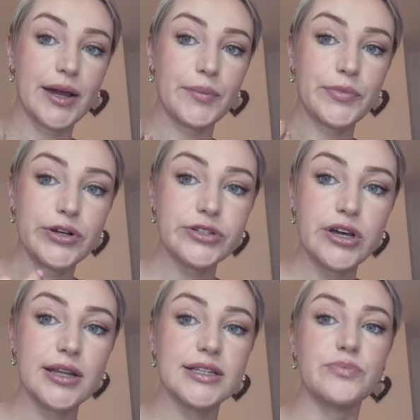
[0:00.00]
product
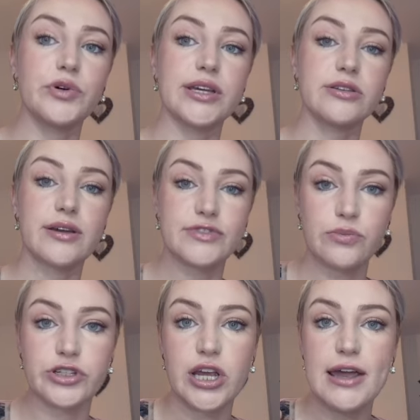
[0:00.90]
knowledge, but they also have so
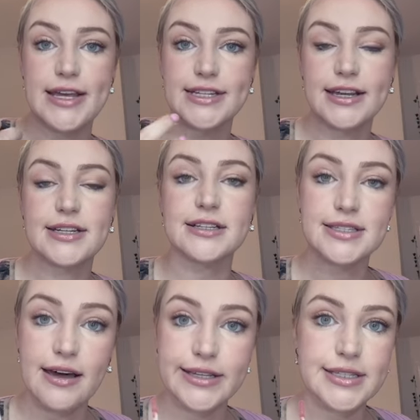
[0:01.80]
much technical
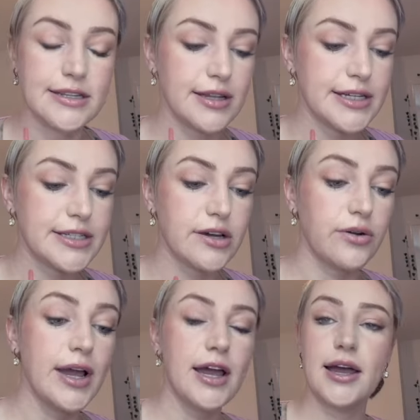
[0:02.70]
science knowledge,
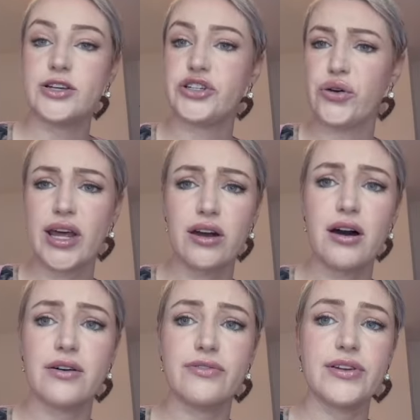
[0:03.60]
so show that
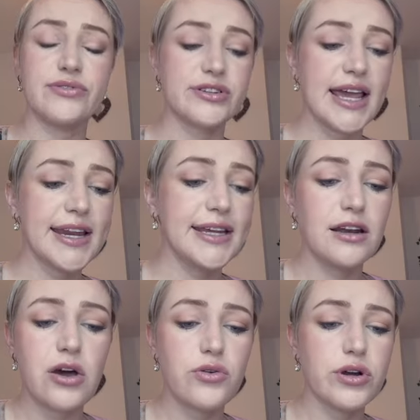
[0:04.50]
off. If there's any
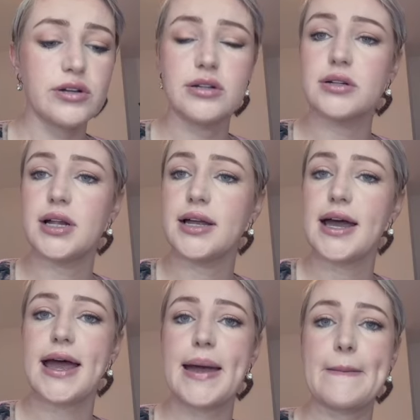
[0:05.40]
local
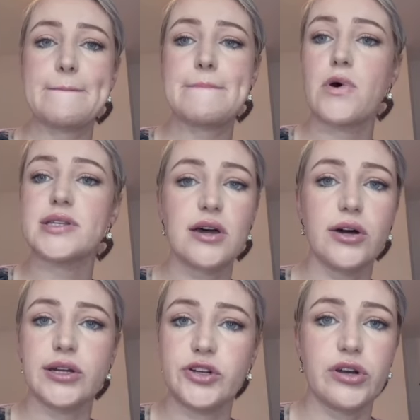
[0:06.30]
what's
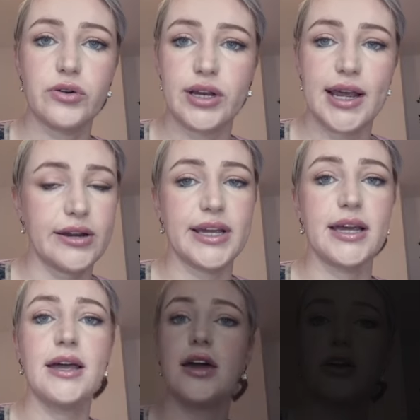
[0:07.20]
on in your local area,
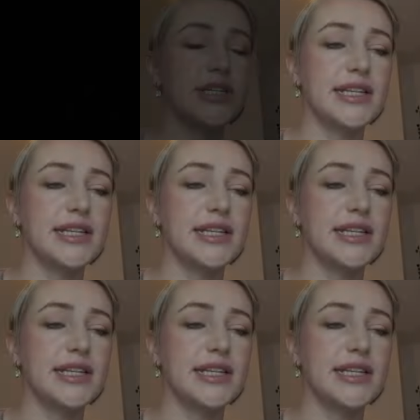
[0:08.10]
go to